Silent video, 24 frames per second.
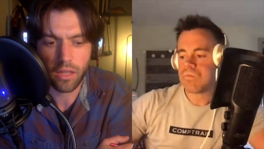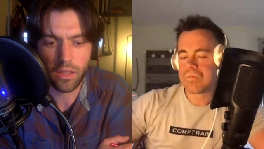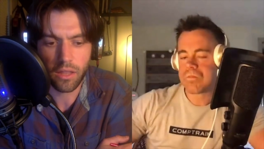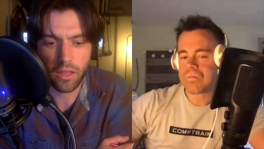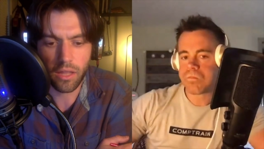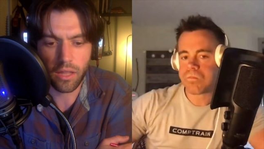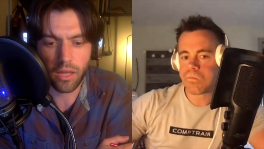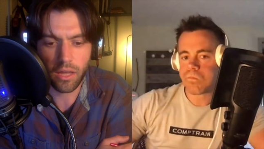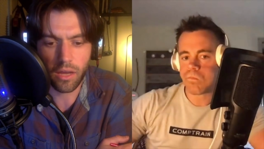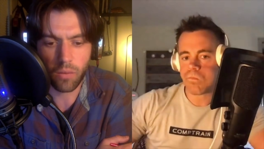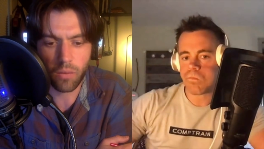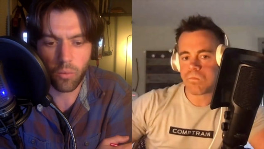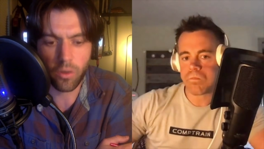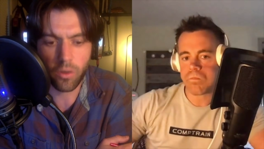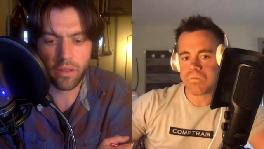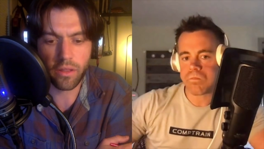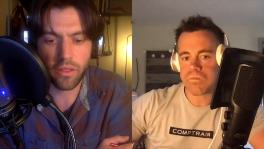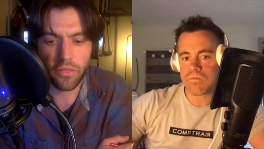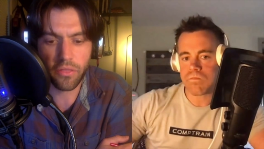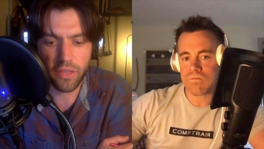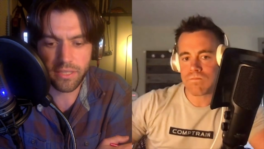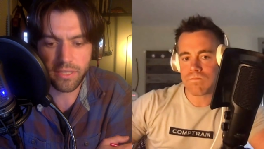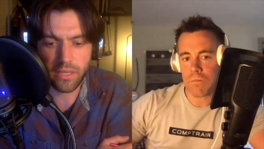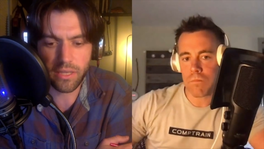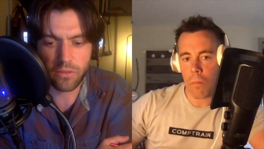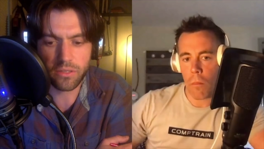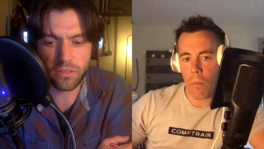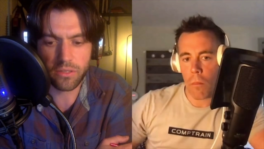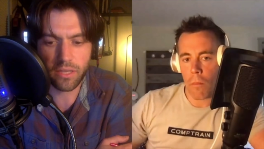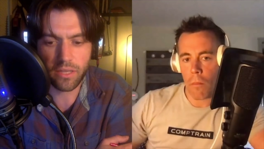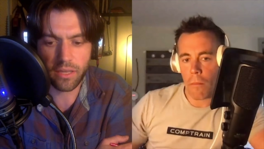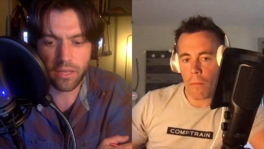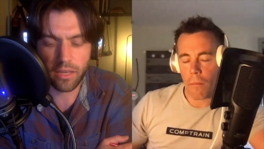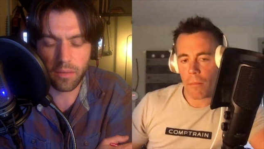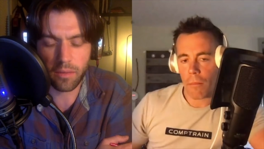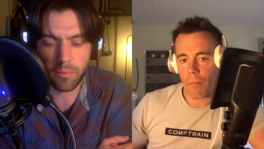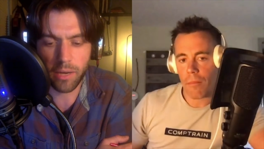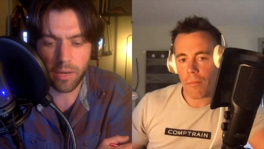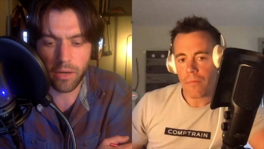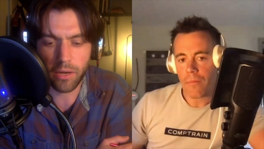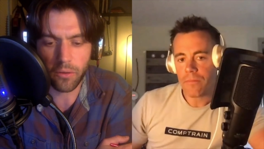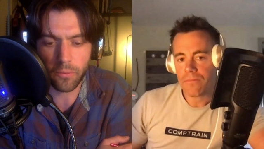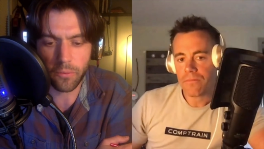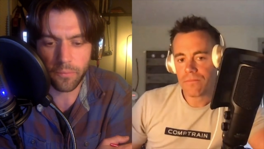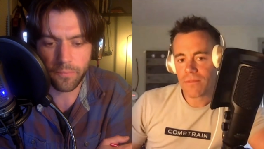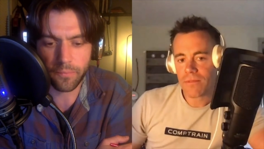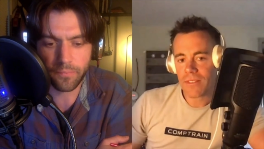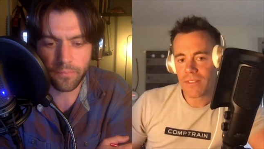Speaker 1: uh, one of the things I was thinking
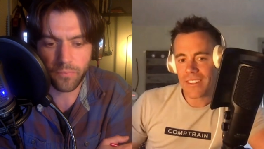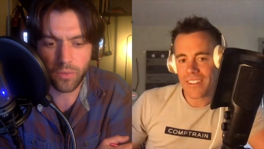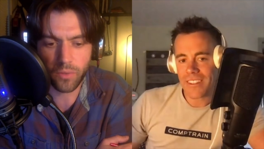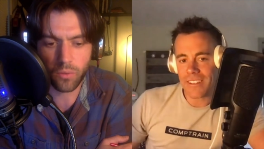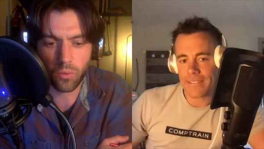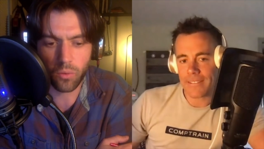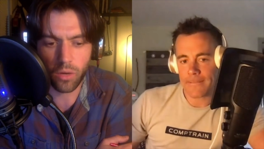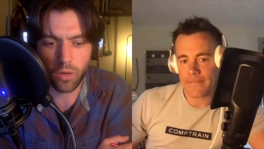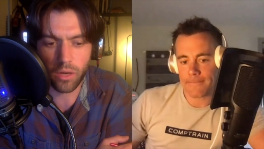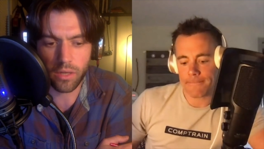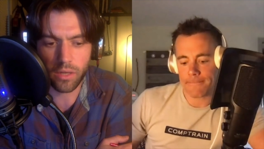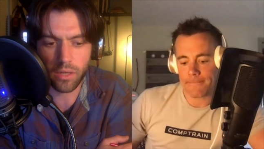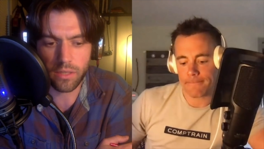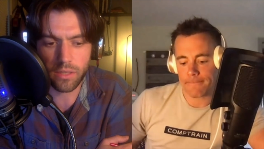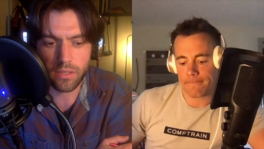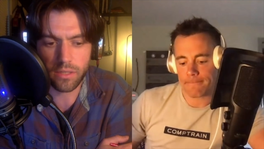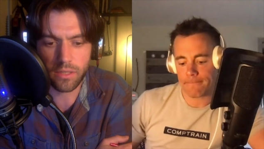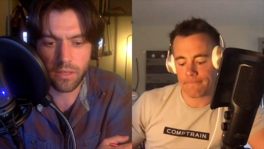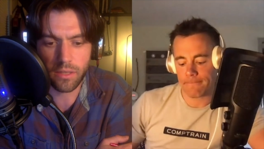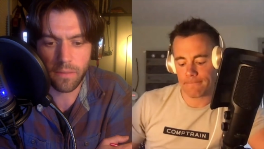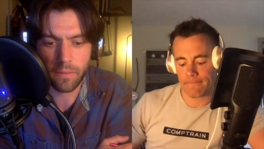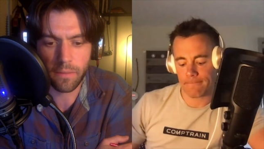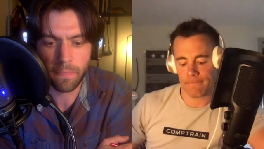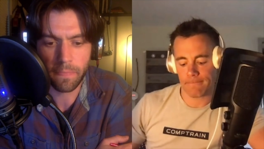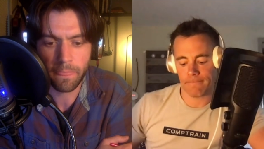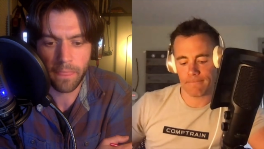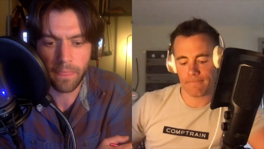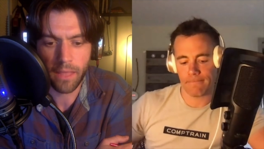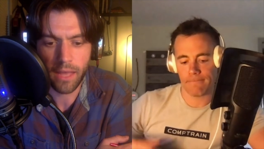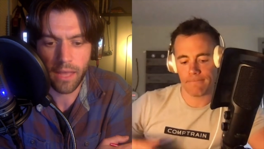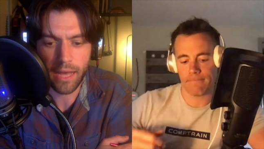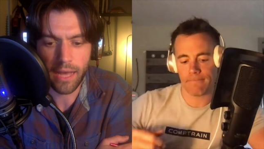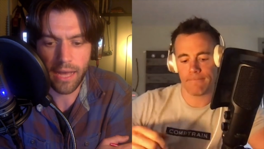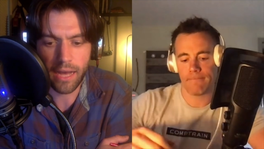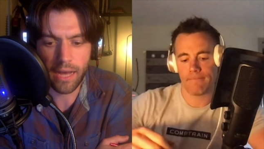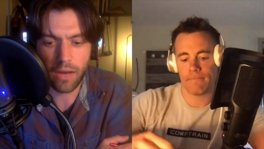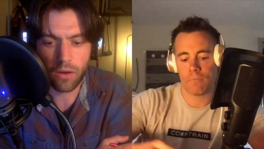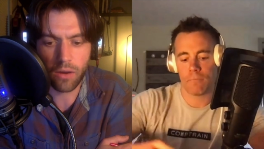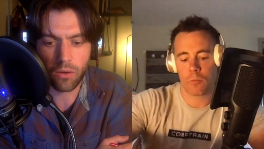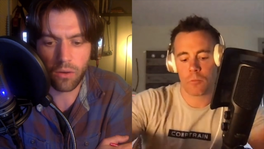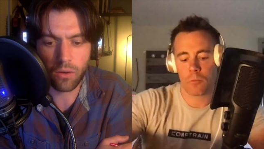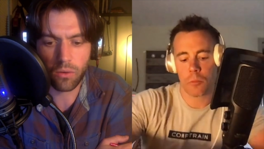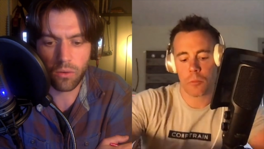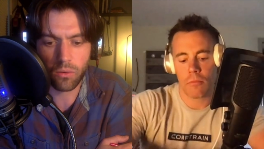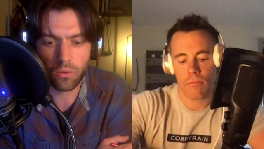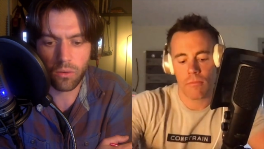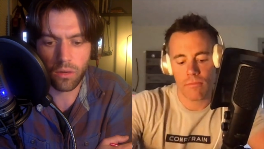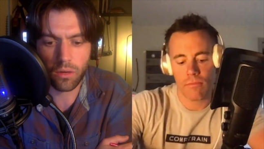about was
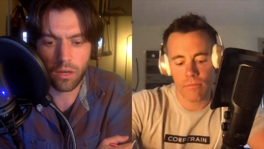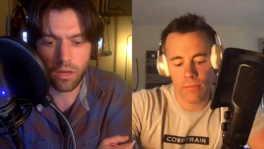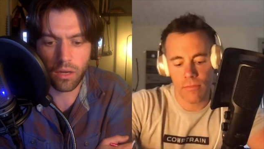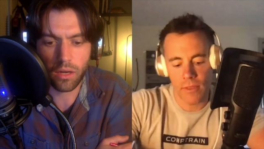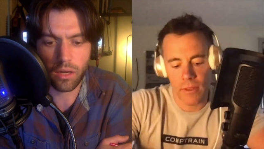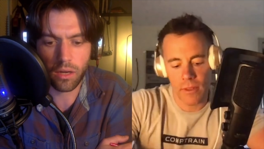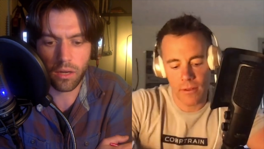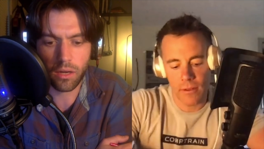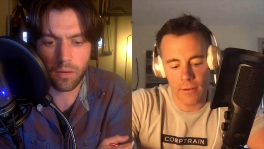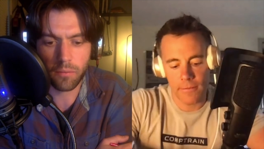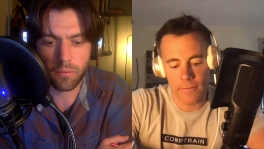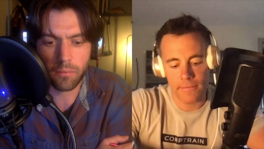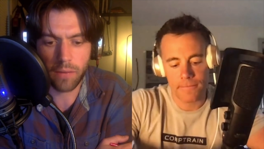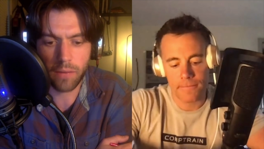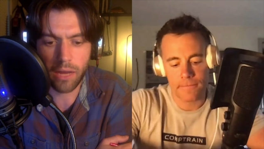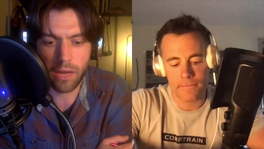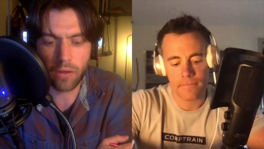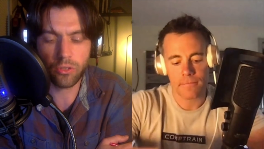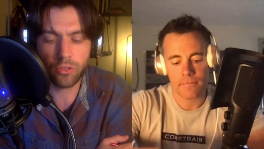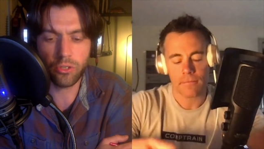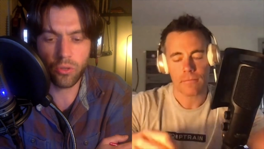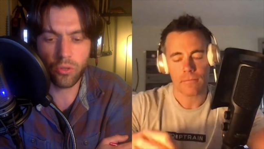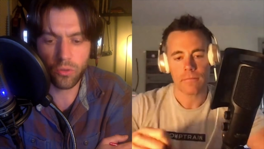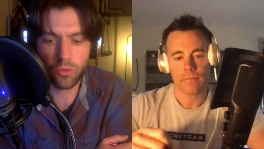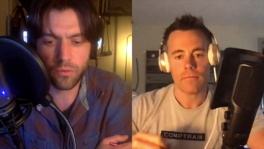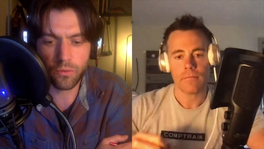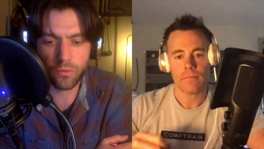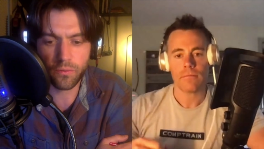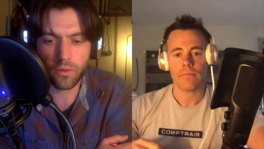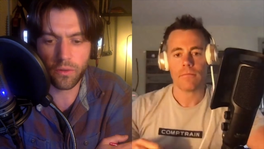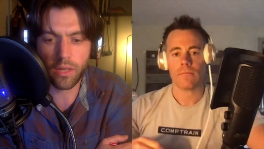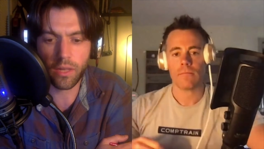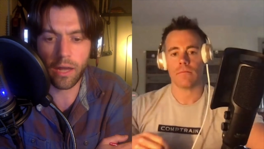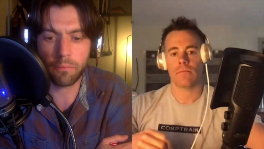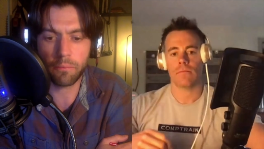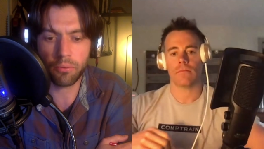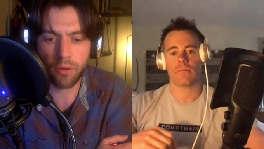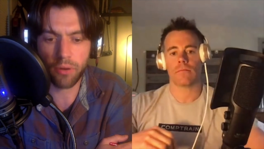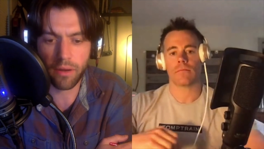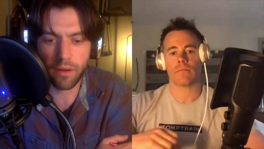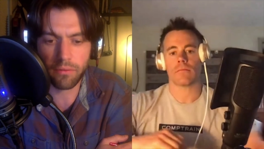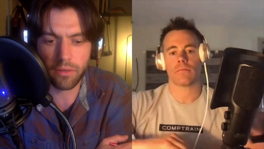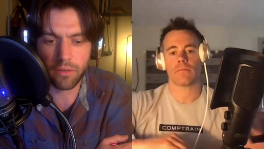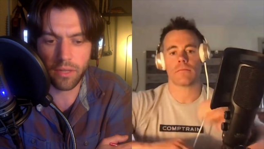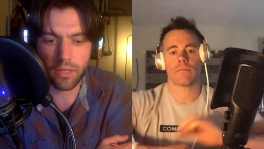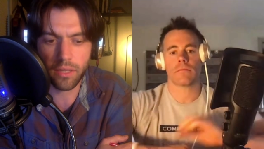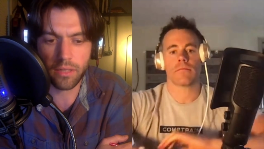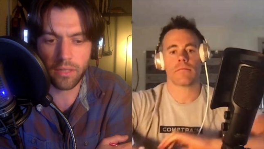how um, how useful, how
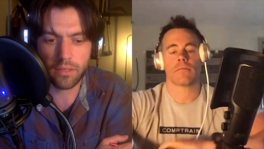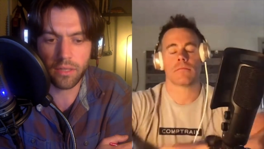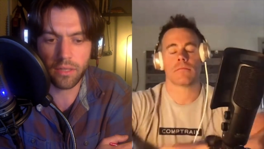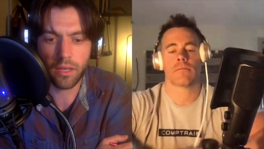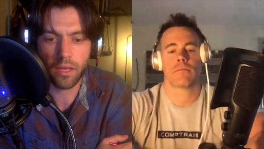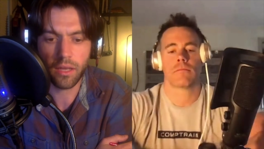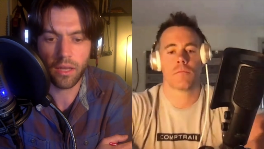prevalent,